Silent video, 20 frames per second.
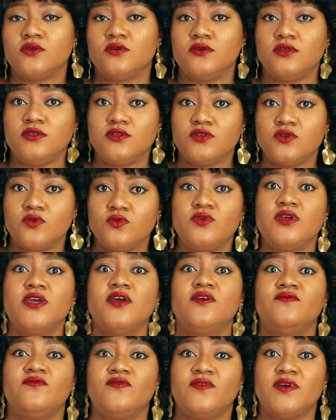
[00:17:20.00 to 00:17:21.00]

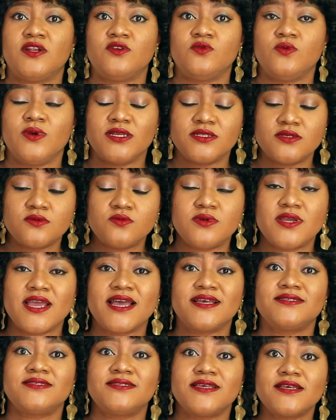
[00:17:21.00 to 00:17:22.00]
reevaluate,
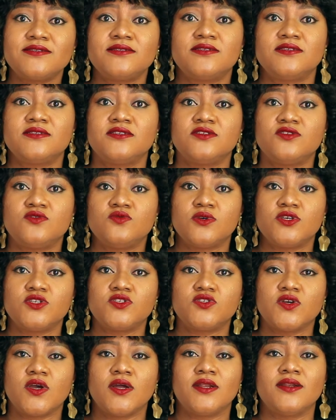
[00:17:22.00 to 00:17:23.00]
reassess the
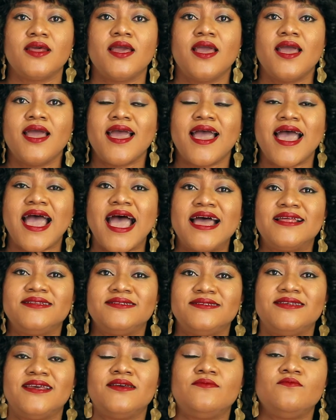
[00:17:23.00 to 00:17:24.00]
situation,
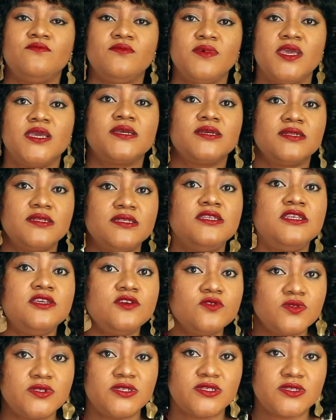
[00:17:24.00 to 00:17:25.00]
and then make
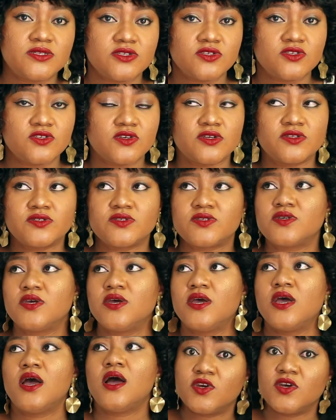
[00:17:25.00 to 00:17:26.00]
new decisions.
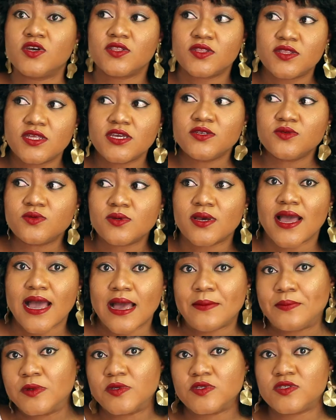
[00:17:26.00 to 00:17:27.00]
Things will
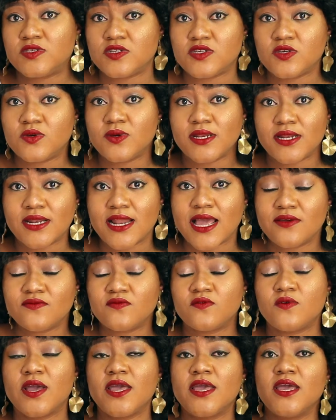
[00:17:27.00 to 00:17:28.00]
happen to you in
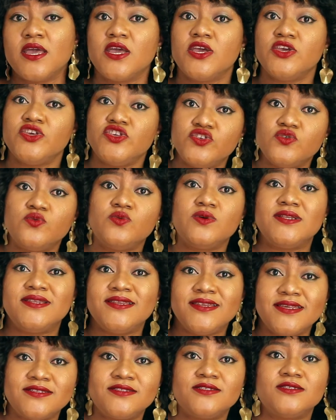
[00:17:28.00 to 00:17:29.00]
life where you will
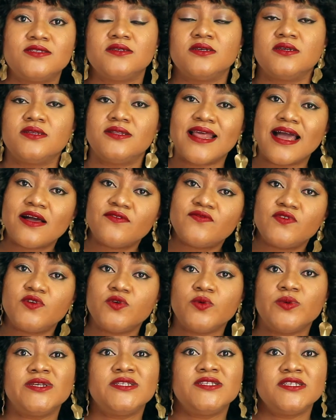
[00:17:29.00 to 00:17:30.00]
need that
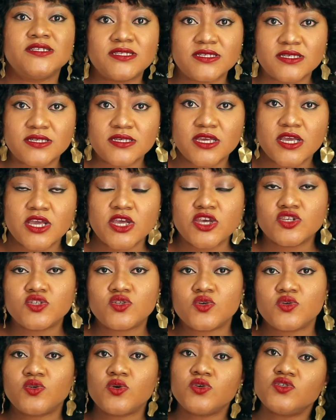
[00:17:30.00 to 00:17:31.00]
fluidity.
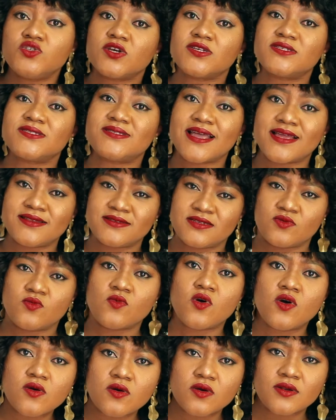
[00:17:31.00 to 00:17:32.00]
So don't just stand in
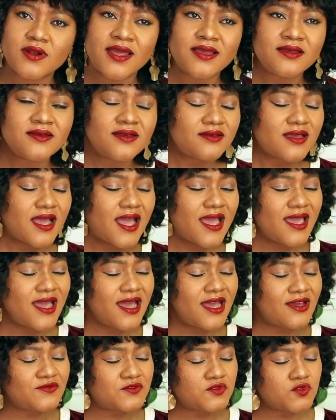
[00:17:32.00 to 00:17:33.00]
one corner. I
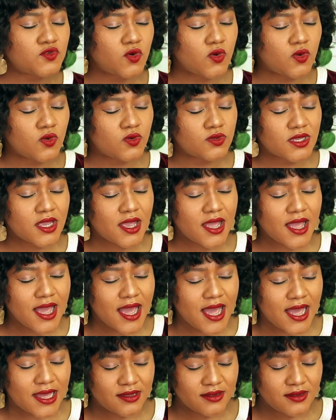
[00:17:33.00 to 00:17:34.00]
have told
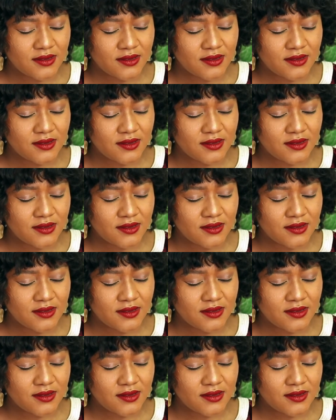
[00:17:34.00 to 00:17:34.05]
her